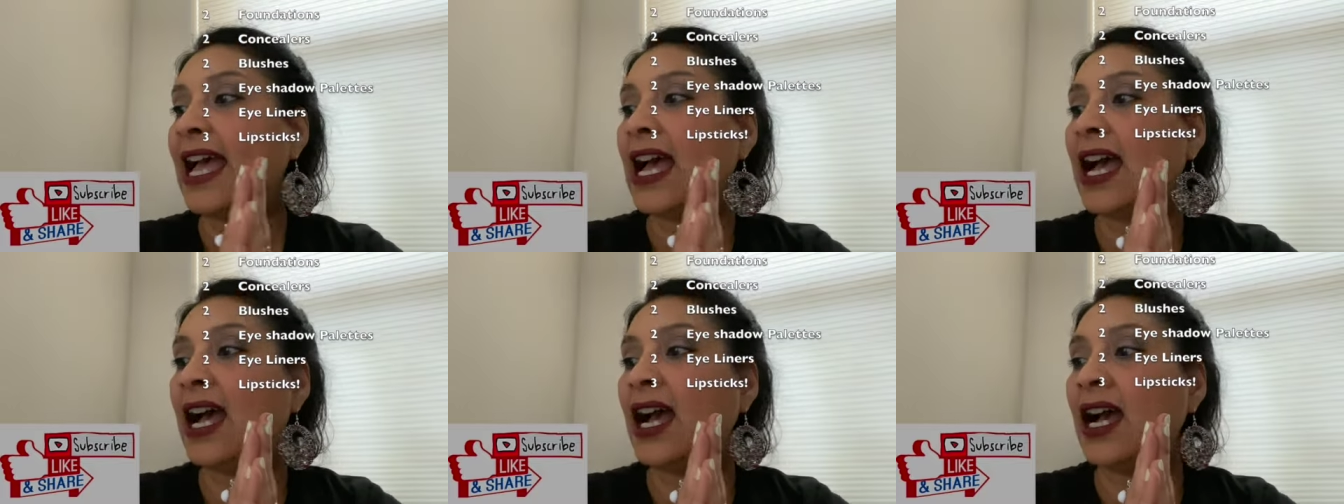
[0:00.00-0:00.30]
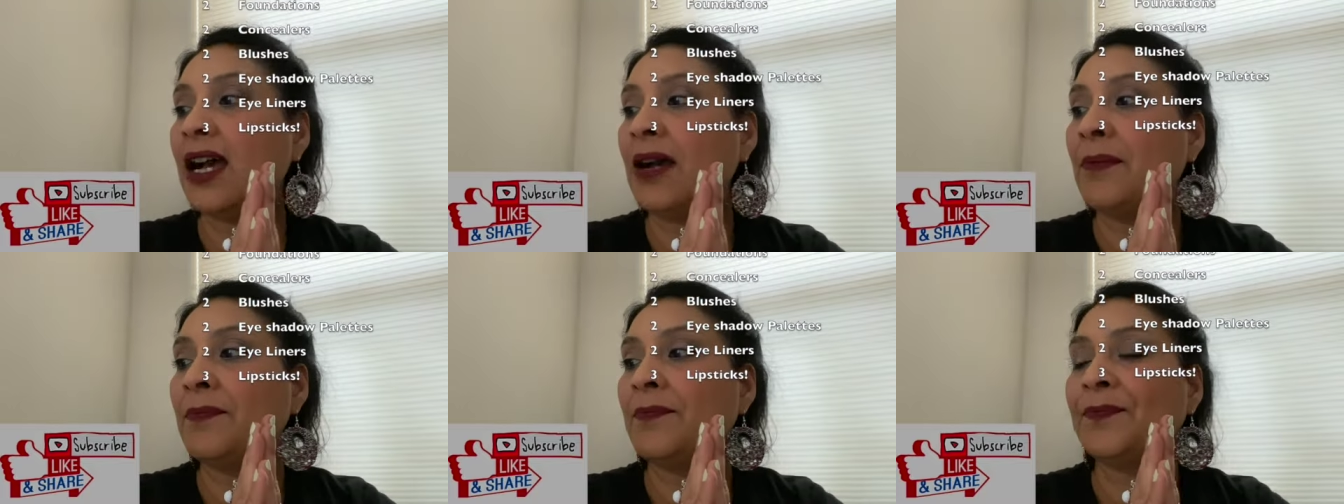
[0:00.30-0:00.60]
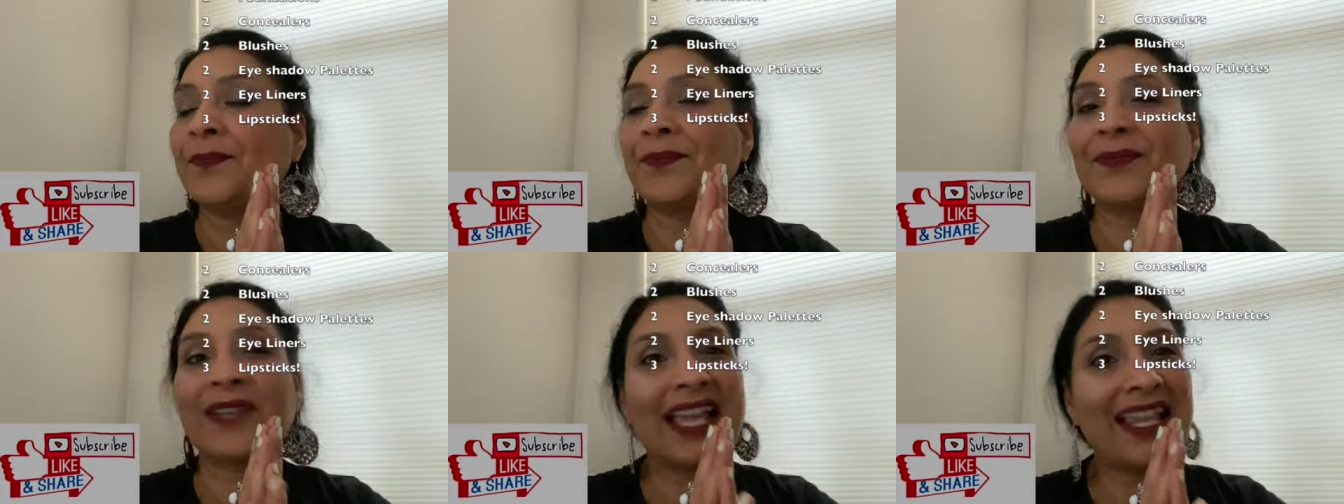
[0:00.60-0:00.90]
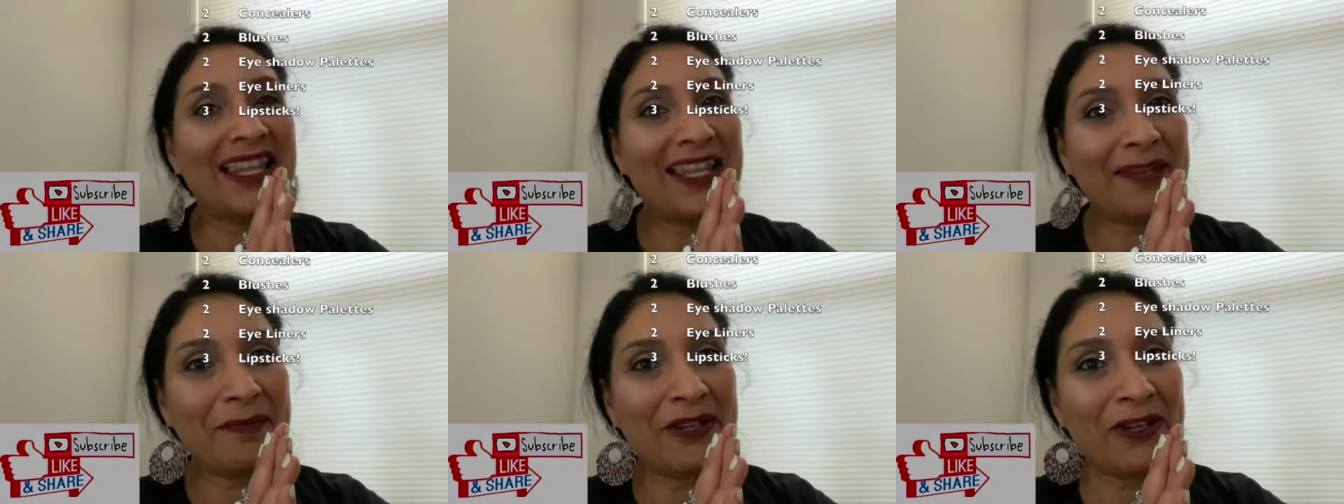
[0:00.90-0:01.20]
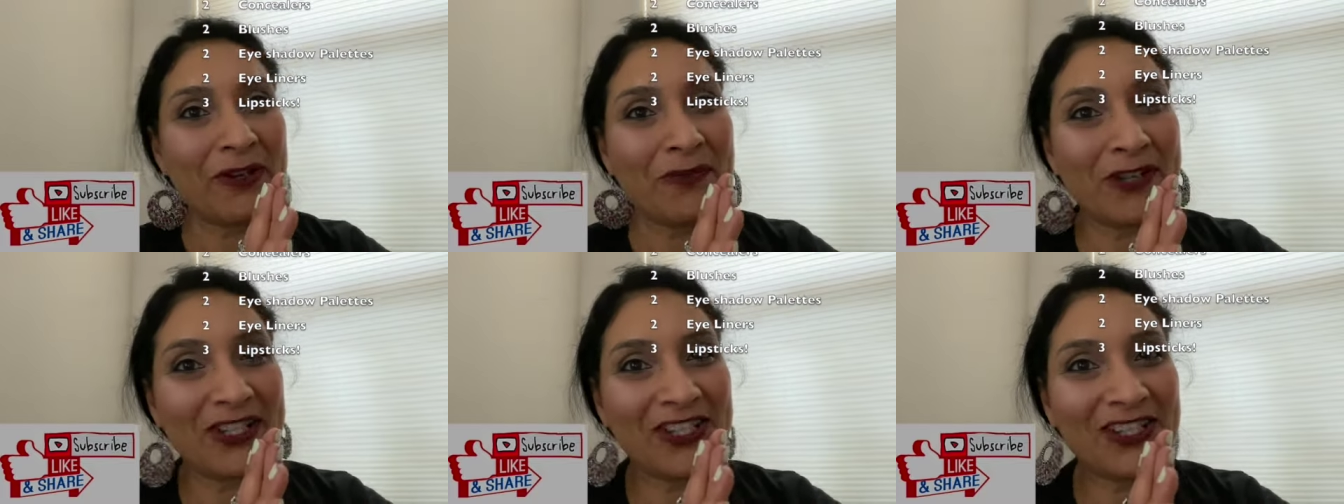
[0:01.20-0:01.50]
Let me
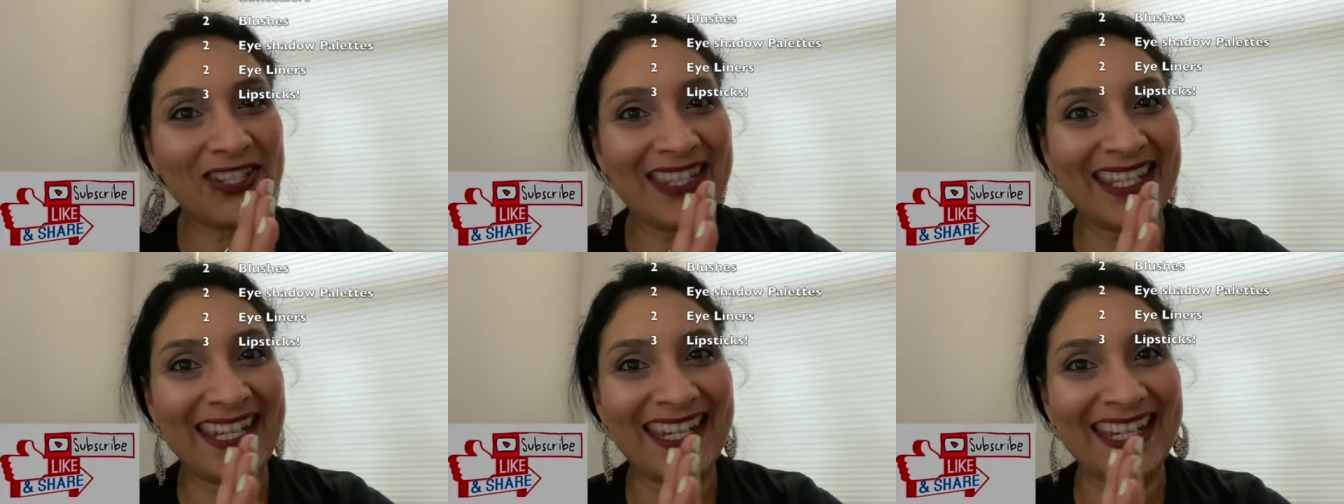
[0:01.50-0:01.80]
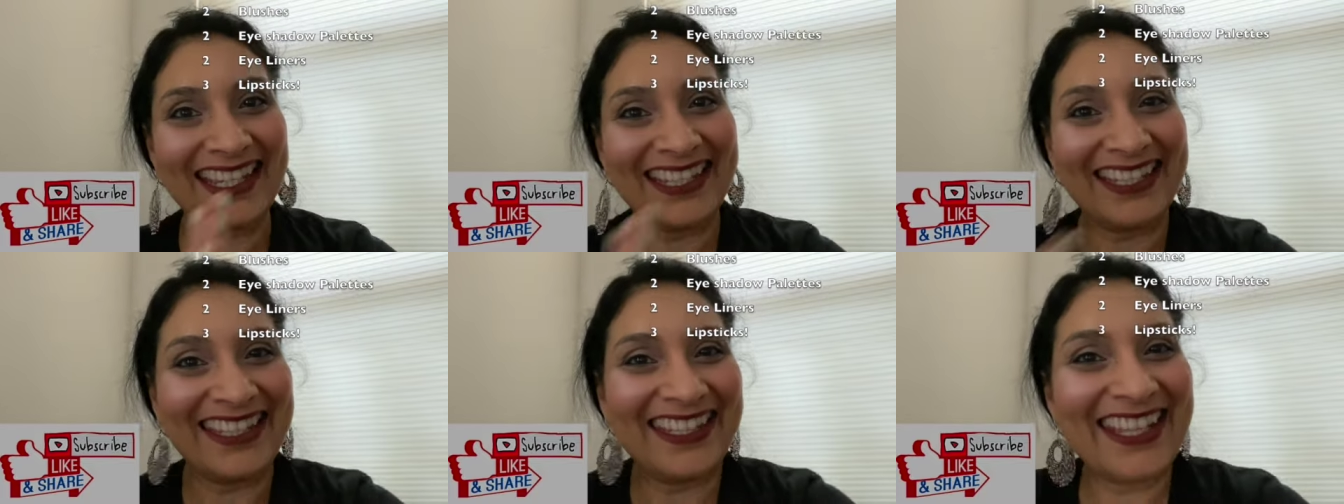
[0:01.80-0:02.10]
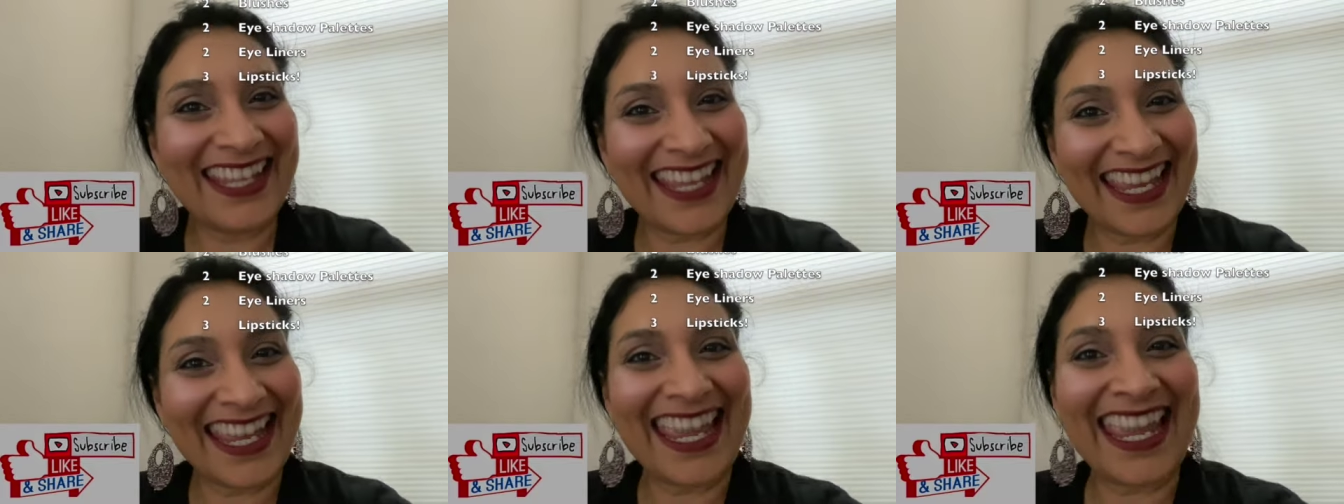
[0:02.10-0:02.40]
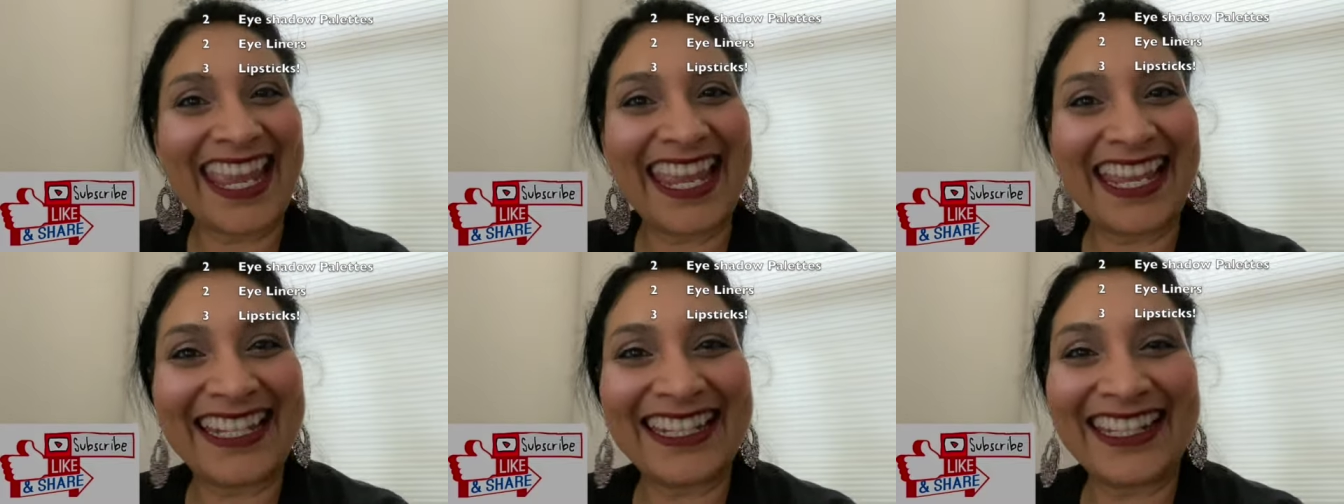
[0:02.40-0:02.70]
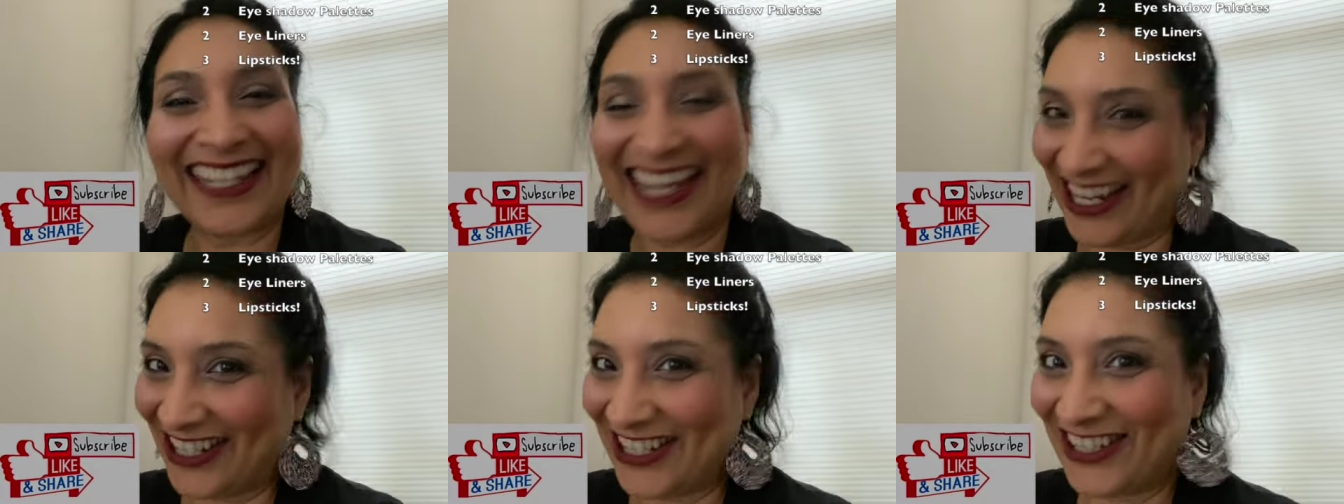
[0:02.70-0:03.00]
know what you think and
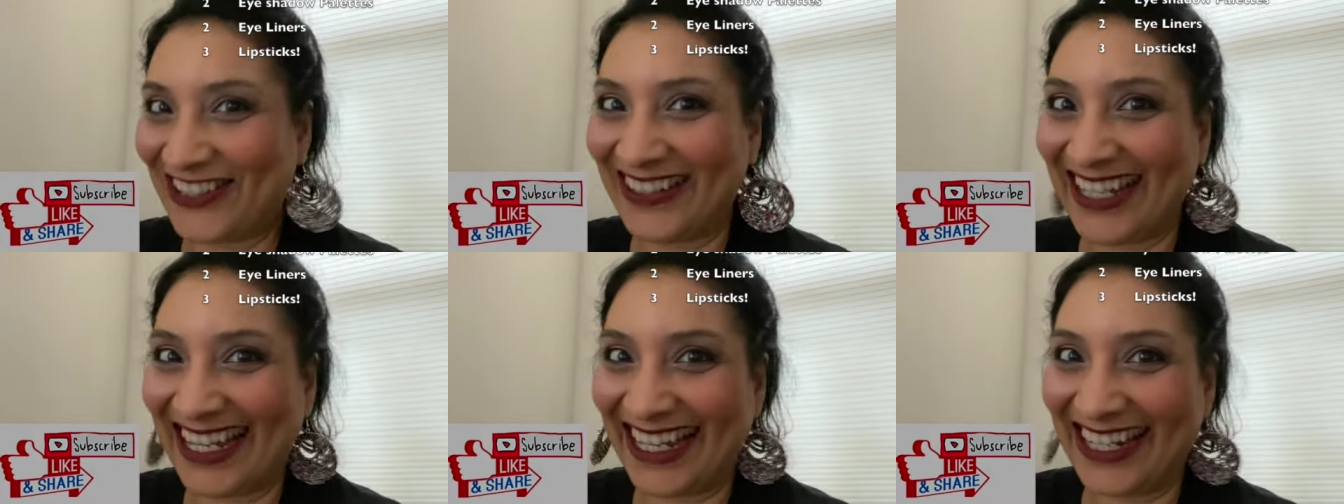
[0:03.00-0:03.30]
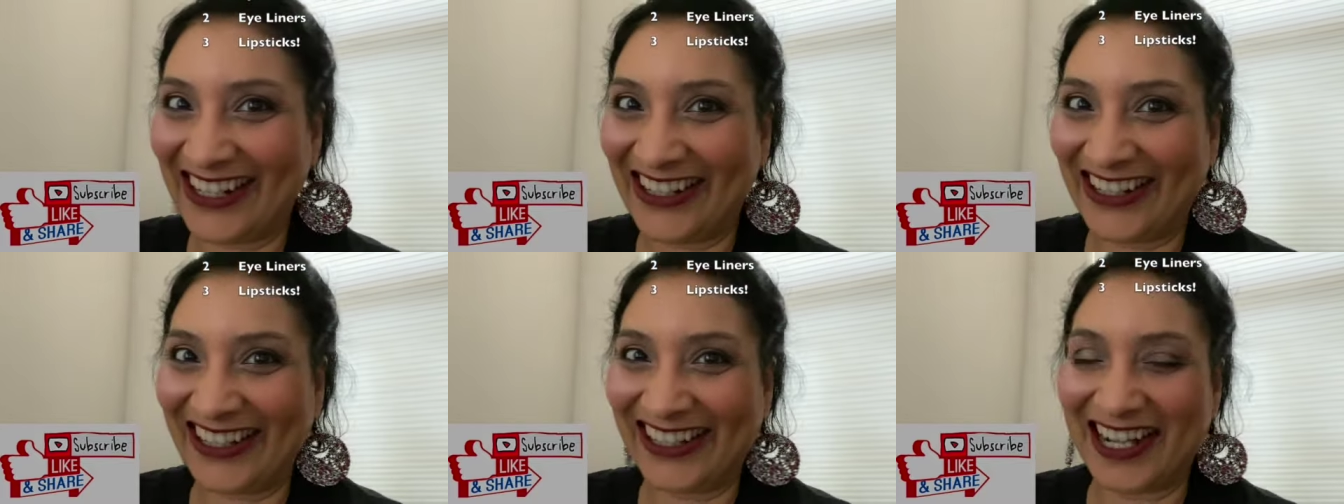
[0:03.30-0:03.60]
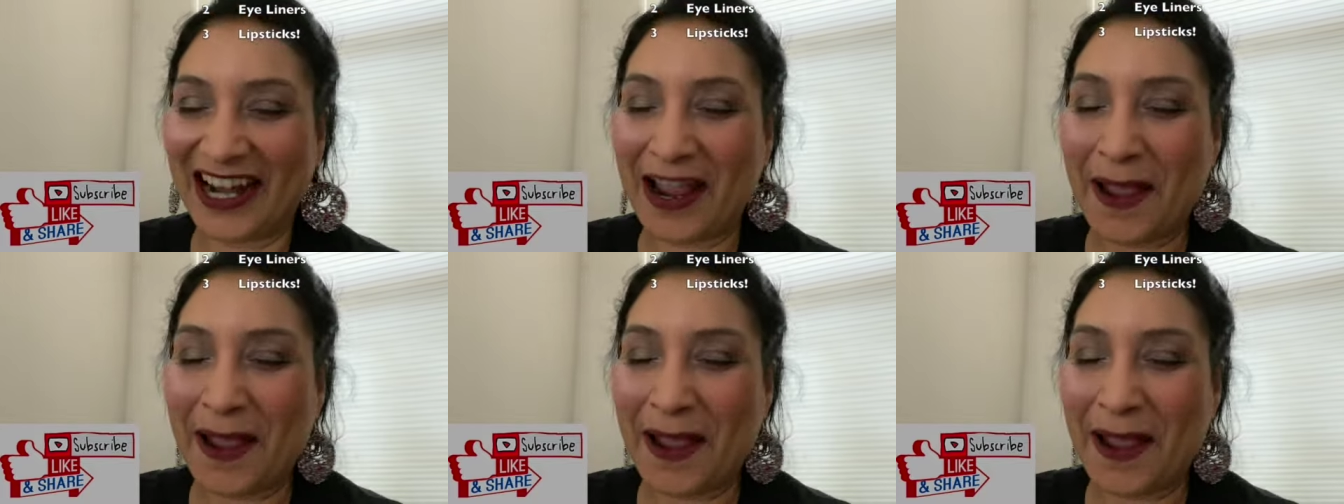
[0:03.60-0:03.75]
catch you later.